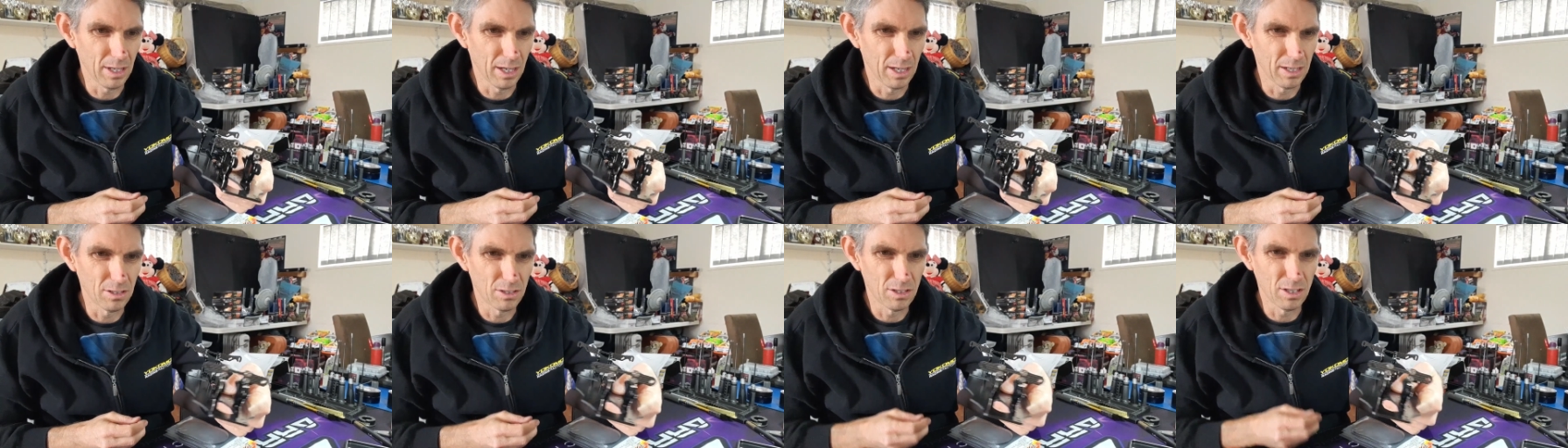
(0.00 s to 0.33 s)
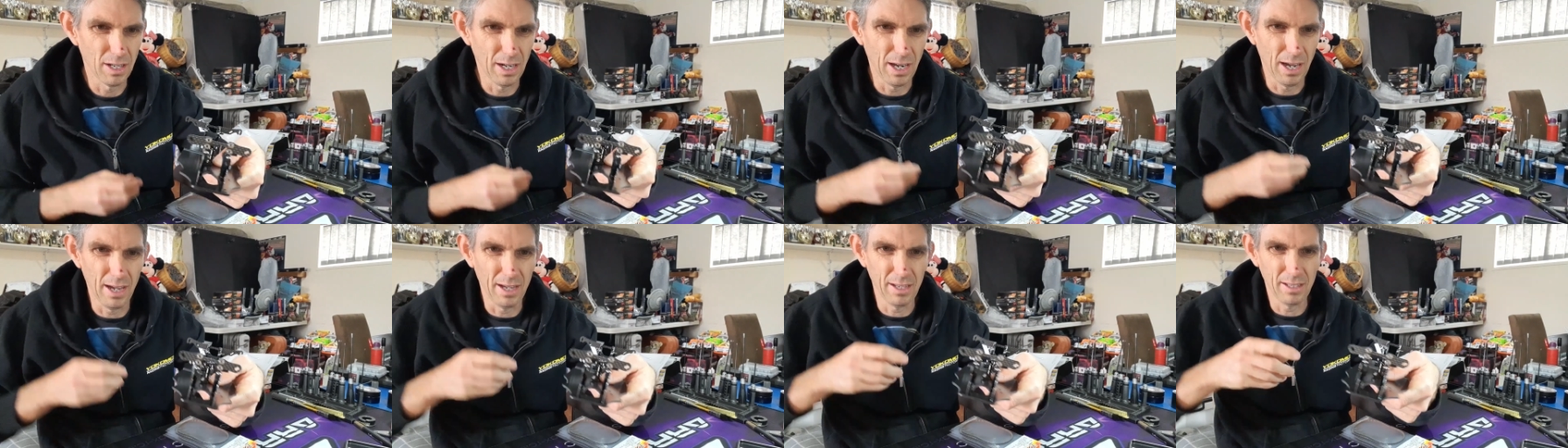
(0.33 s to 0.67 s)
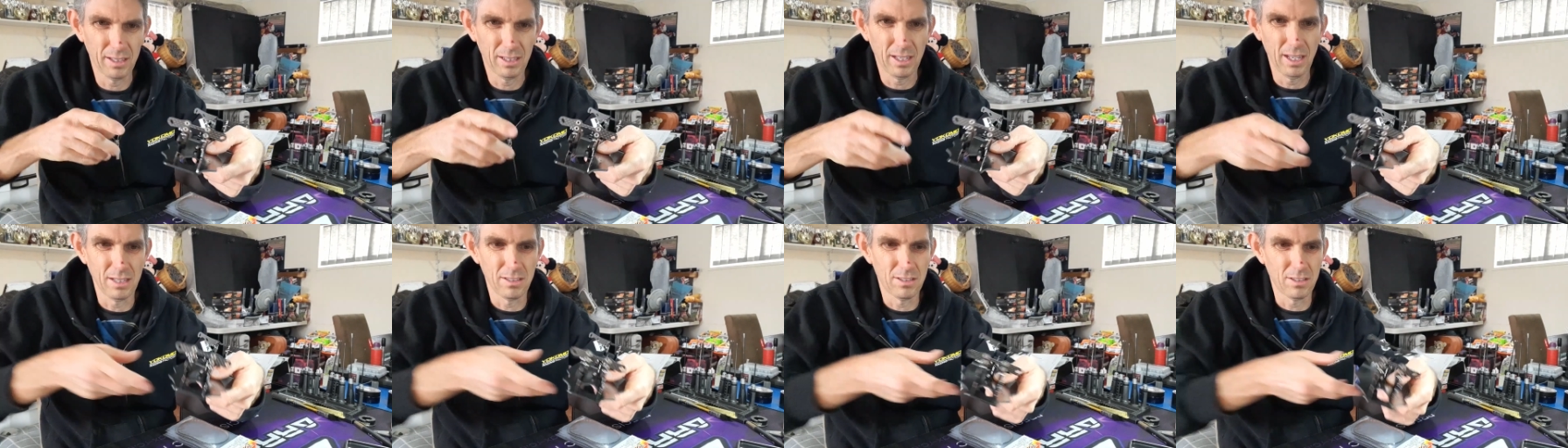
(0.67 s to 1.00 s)
tensioner
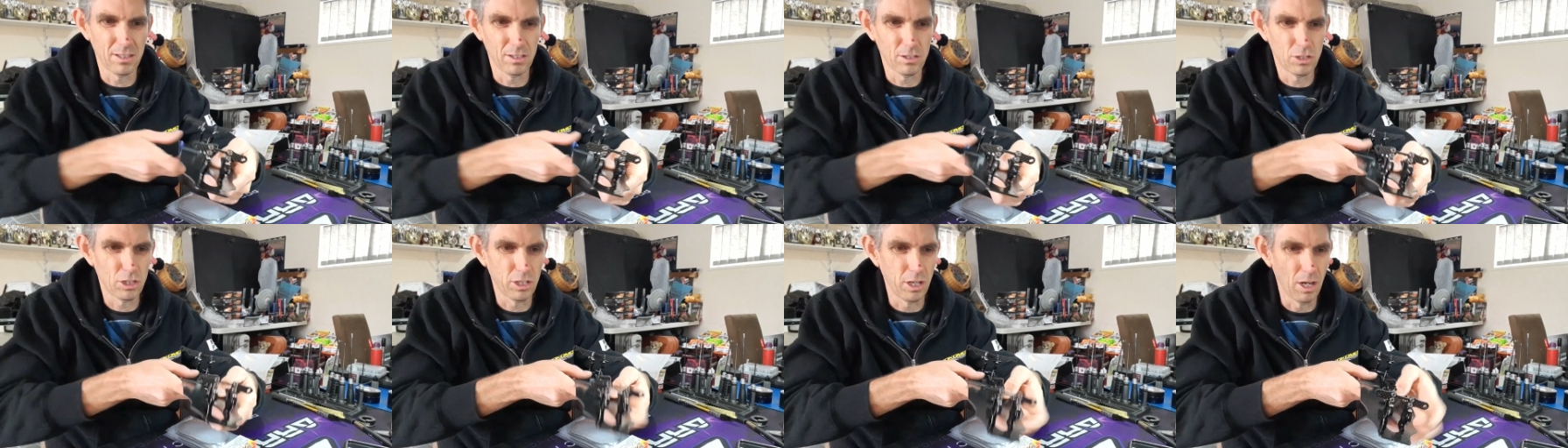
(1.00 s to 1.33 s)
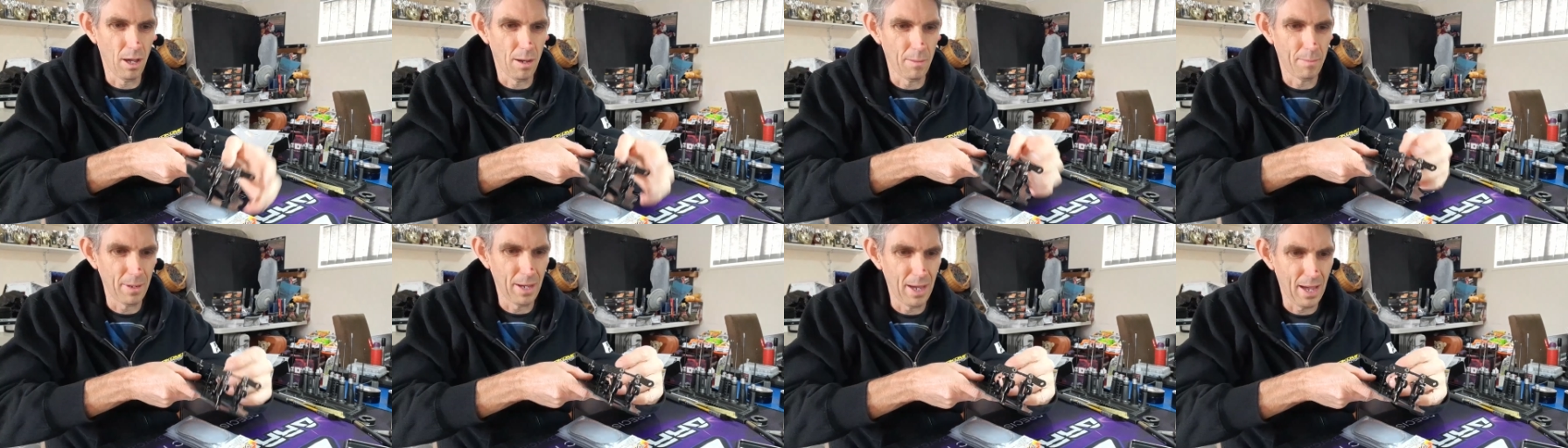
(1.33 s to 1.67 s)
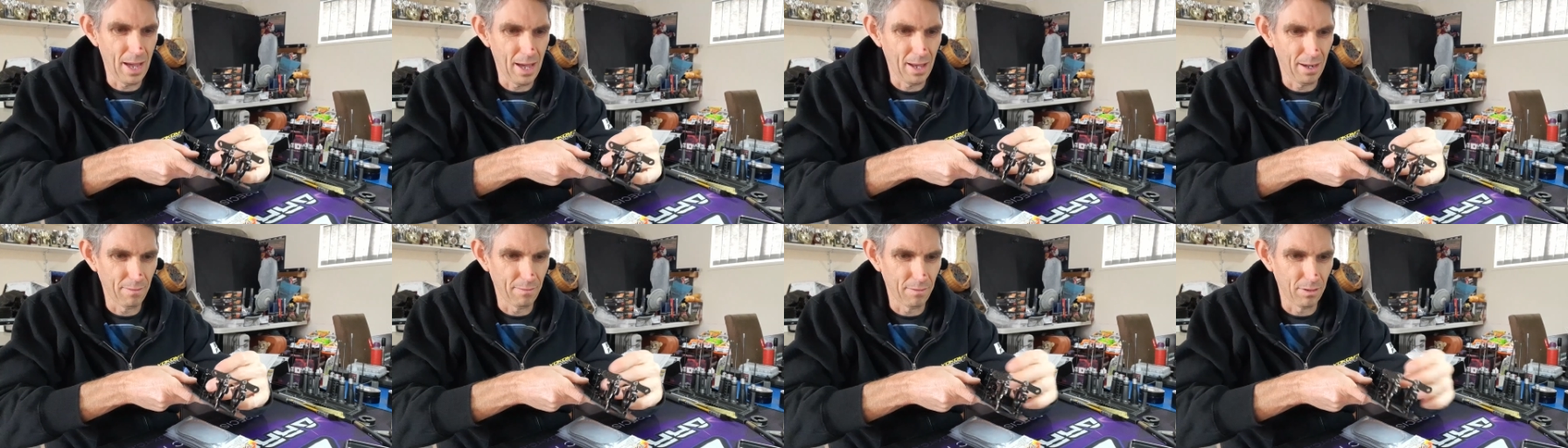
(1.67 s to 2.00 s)
gets the slop
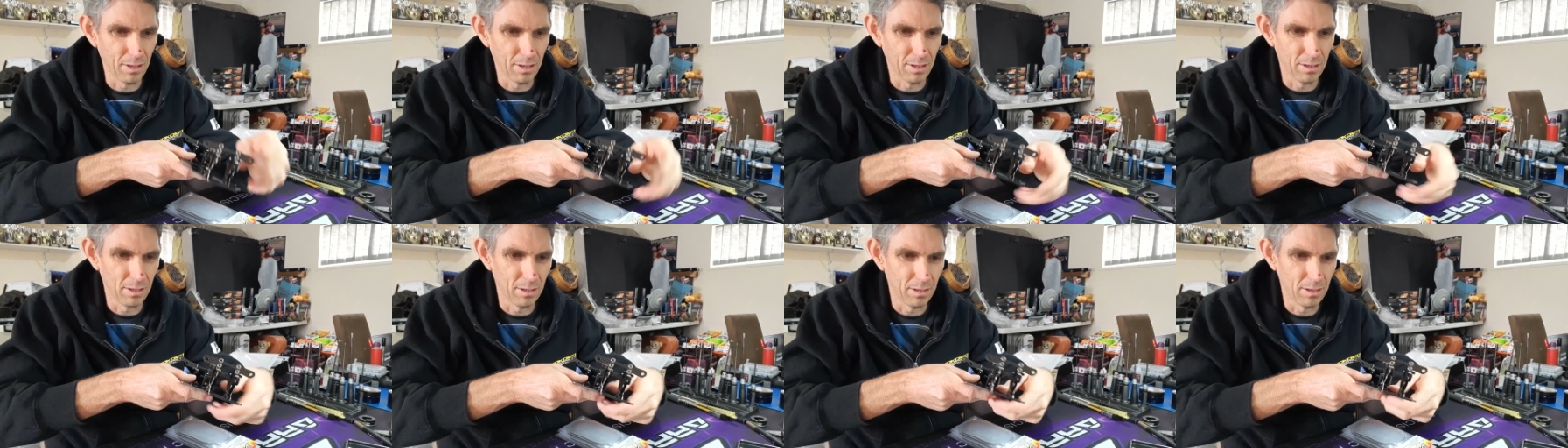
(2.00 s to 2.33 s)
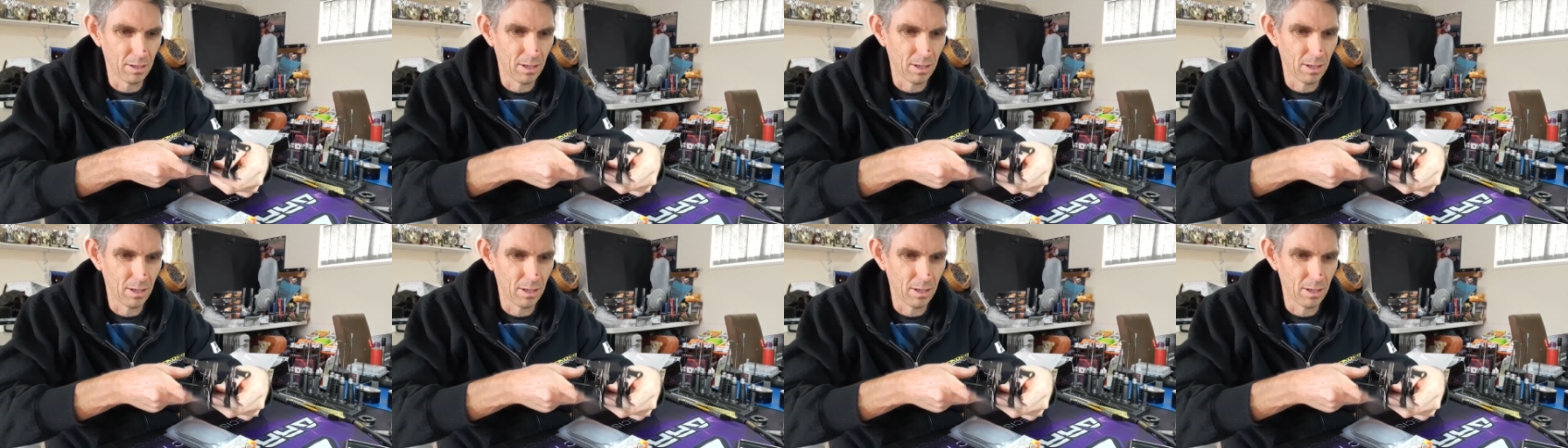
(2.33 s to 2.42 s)
out of it